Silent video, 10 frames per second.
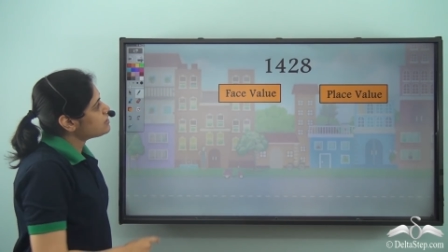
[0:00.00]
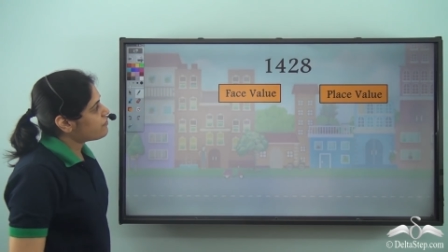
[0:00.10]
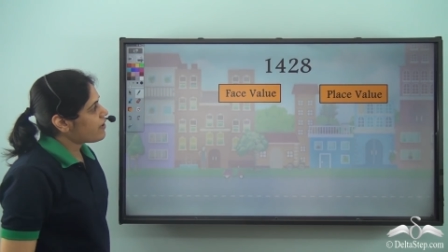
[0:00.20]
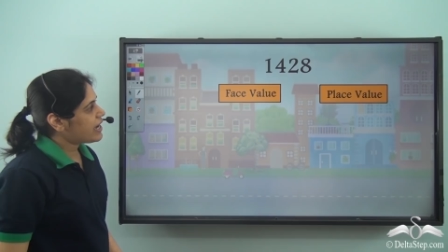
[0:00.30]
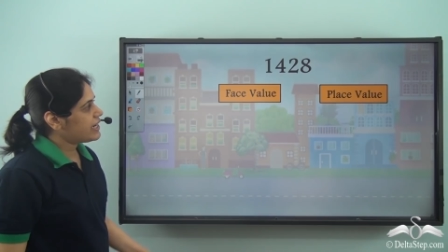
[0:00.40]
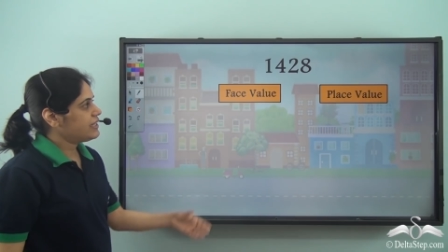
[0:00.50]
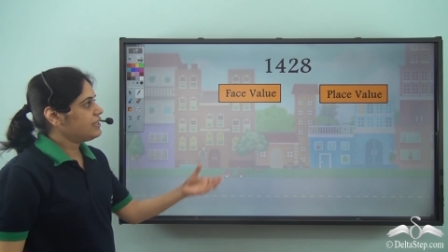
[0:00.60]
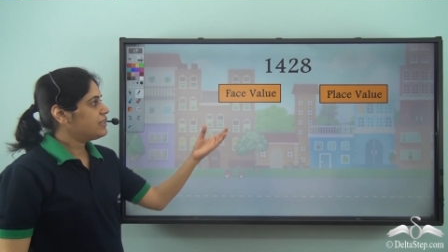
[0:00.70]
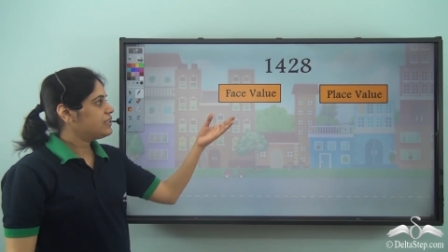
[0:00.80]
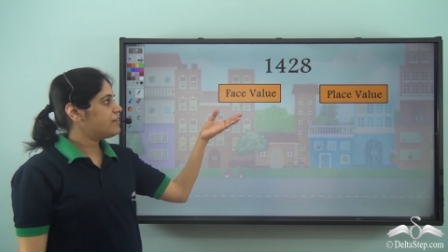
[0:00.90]
us find
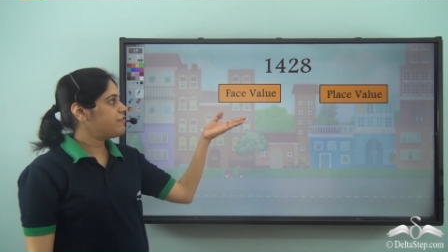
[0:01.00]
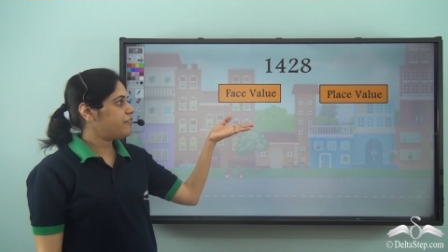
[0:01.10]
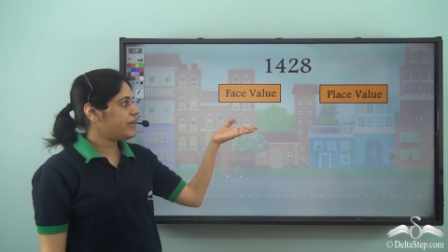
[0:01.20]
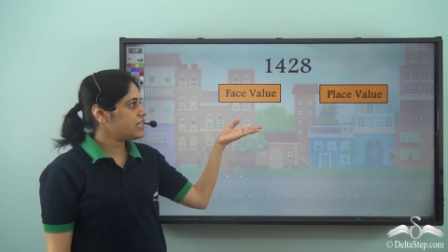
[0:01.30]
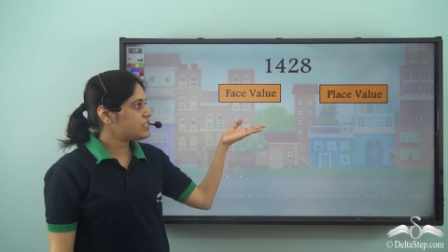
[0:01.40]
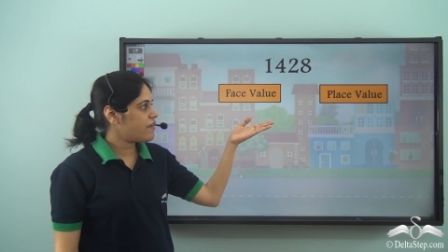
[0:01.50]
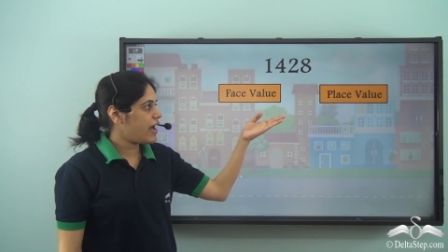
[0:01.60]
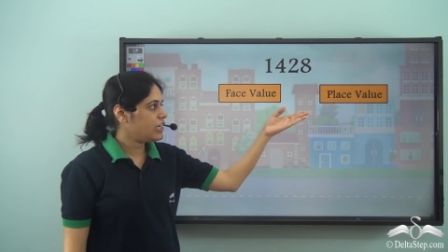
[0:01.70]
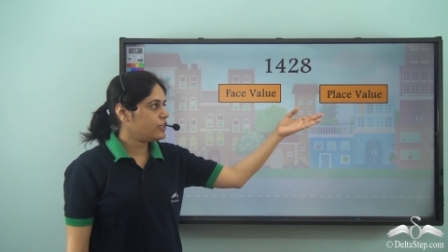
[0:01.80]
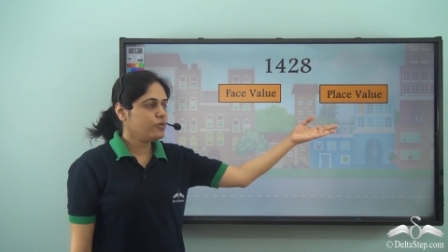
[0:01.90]
the face
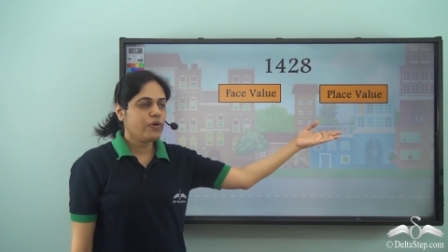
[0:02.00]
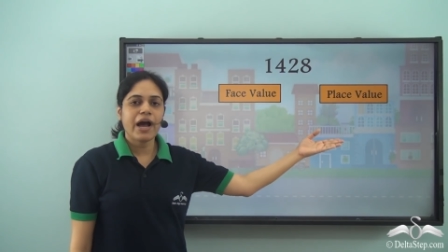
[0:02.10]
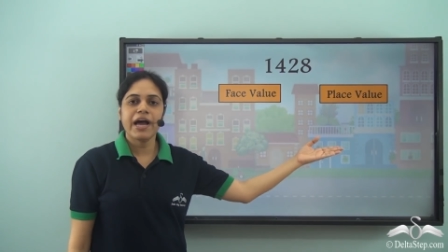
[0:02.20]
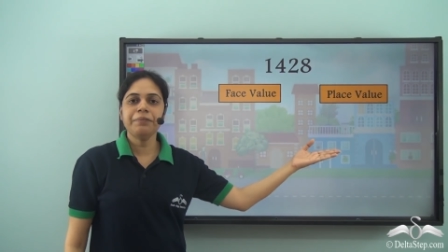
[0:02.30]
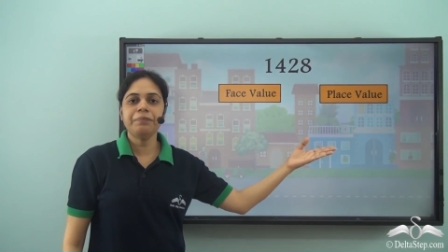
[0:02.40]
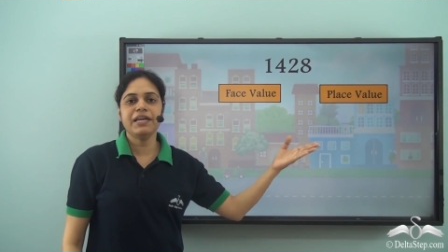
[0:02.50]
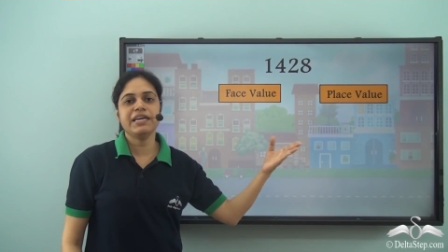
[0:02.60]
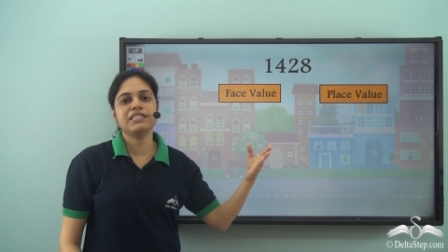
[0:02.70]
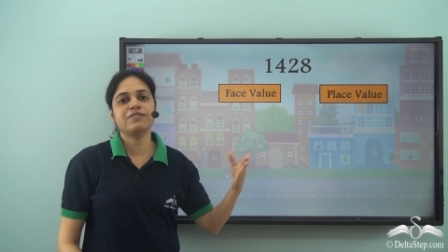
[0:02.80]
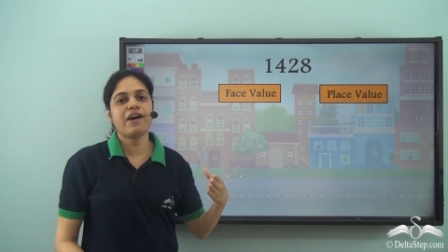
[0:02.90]
value and
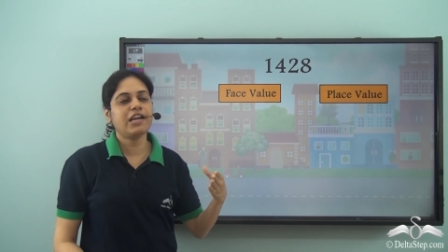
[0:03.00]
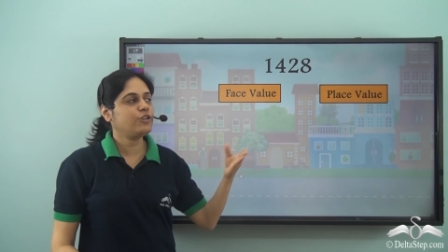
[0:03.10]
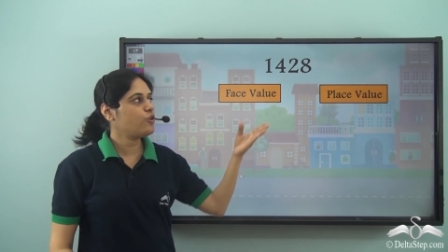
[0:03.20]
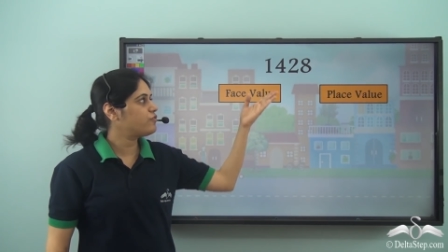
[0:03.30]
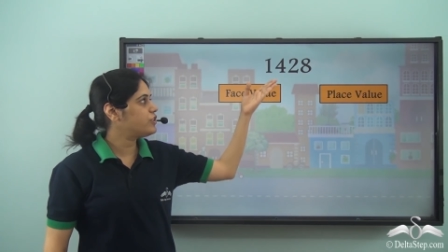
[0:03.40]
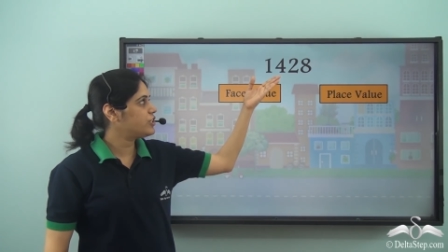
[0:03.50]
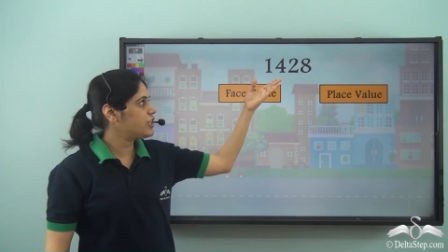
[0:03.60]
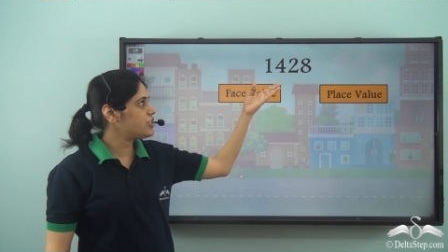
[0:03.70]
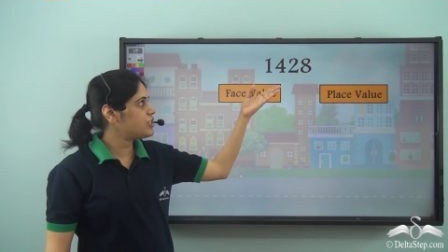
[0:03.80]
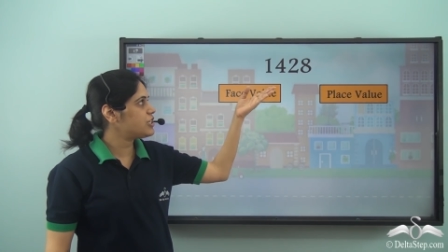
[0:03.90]
place value of the
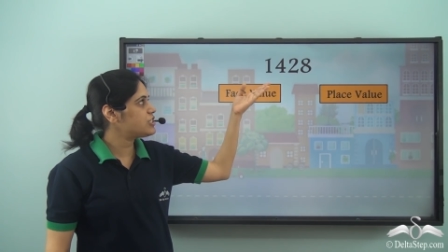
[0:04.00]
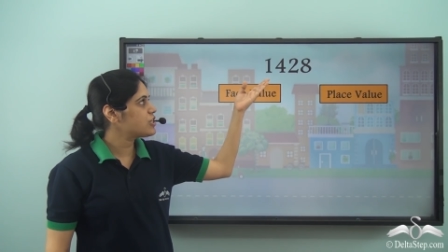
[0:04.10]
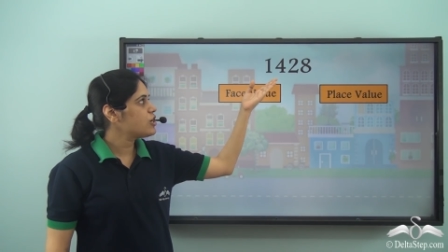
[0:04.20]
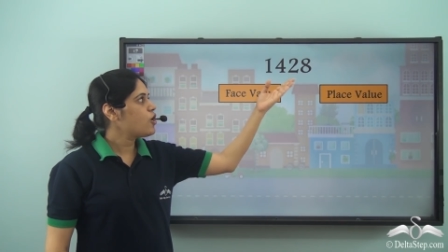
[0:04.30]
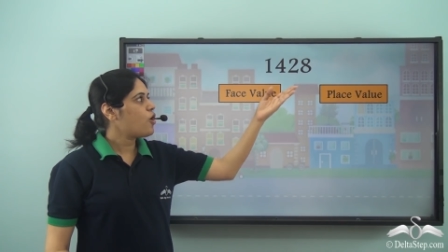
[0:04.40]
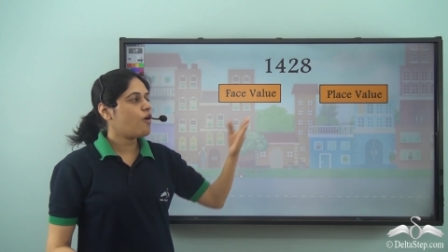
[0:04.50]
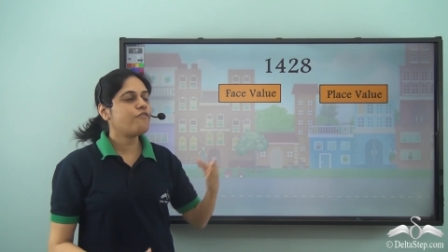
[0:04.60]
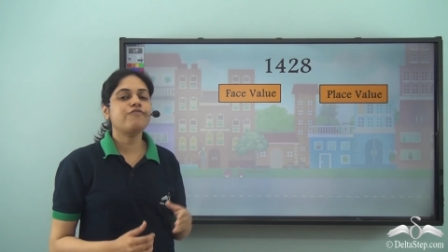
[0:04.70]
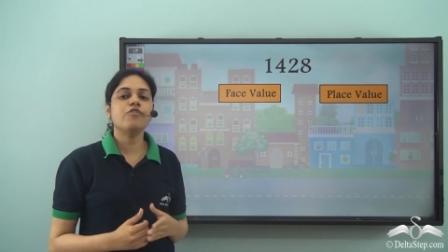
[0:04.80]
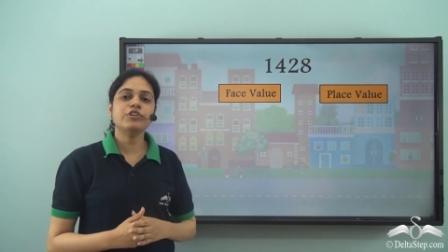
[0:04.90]
digits
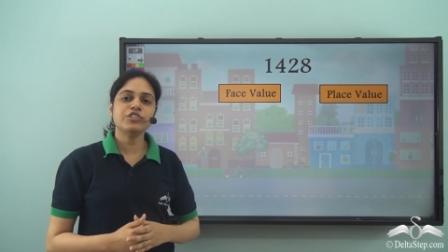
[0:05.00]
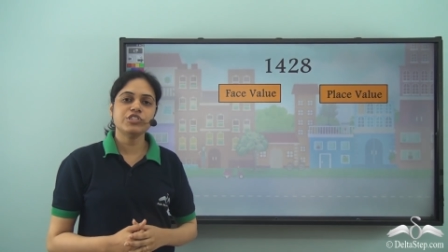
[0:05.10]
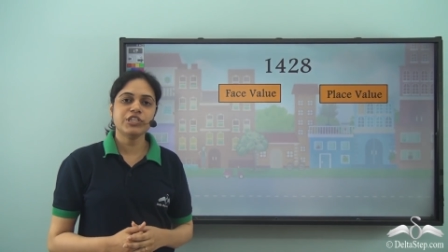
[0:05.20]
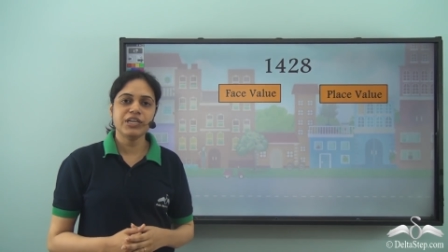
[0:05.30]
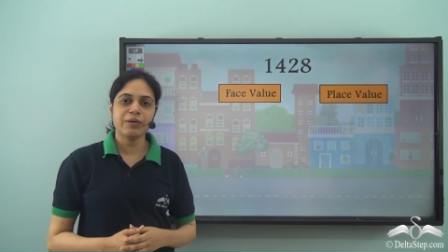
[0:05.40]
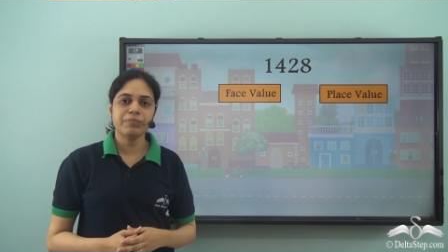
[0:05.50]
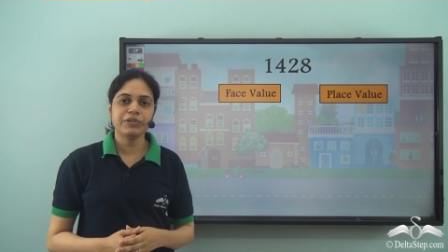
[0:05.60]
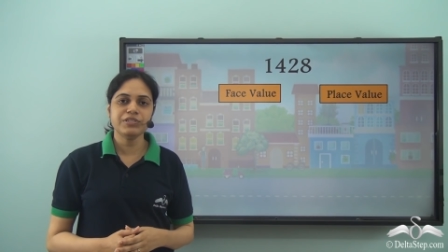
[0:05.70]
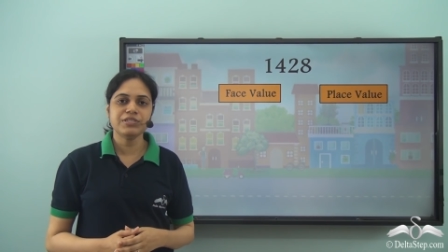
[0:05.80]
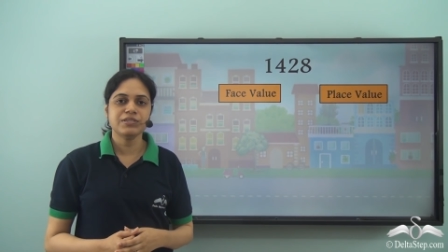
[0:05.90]
of four digit
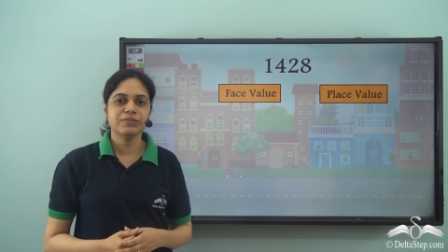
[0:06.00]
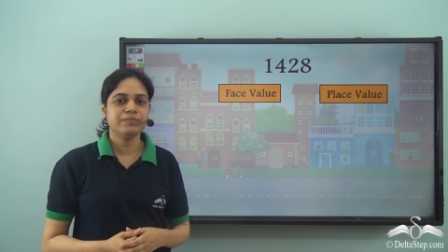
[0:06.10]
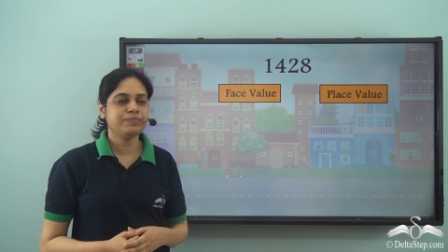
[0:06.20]
numbers.